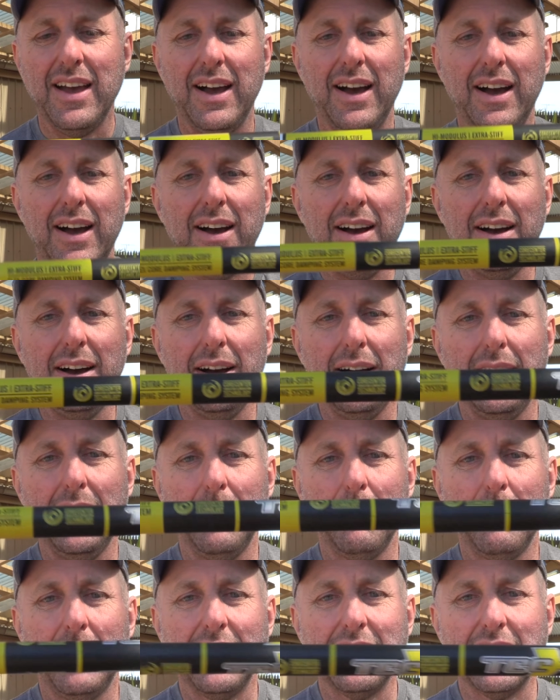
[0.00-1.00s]

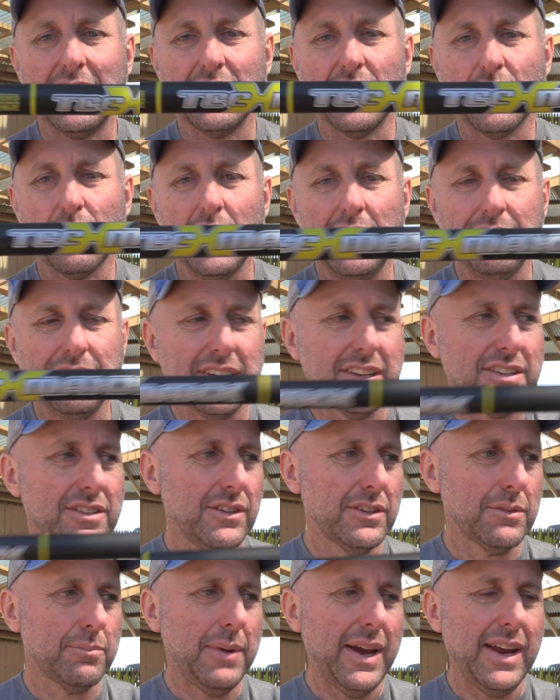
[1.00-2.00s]
I think the graphics look